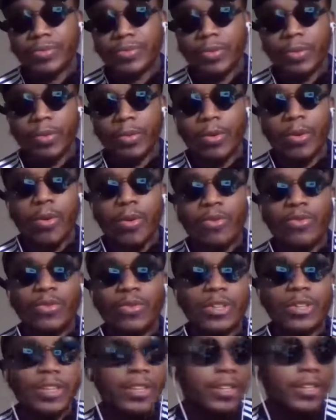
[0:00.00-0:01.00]

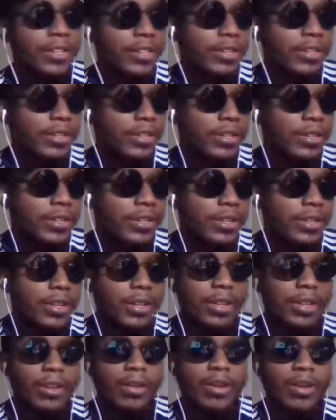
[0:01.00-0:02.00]
hopefully,
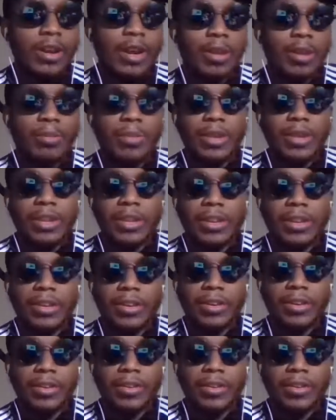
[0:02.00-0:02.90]
you know what I mean,